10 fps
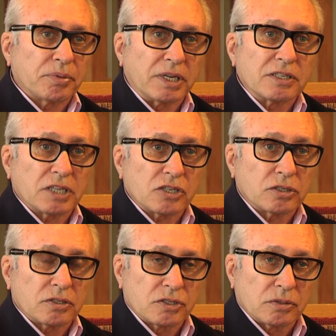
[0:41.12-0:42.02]

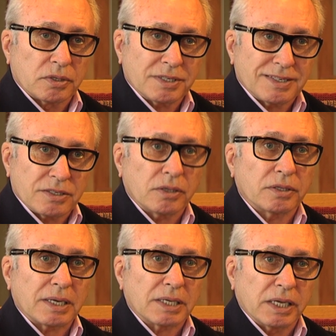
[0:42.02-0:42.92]
pronunciation, and so on. This is not
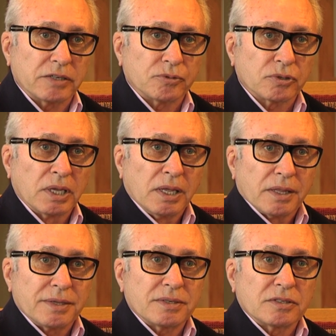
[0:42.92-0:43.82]
that kind of book.
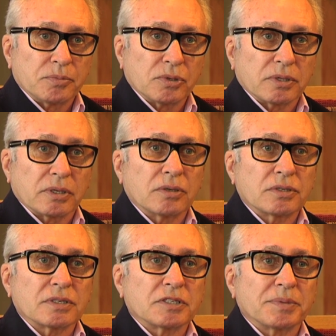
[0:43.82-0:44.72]
This is a book that
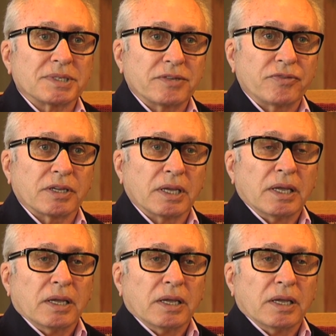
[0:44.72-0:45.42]
looks at specific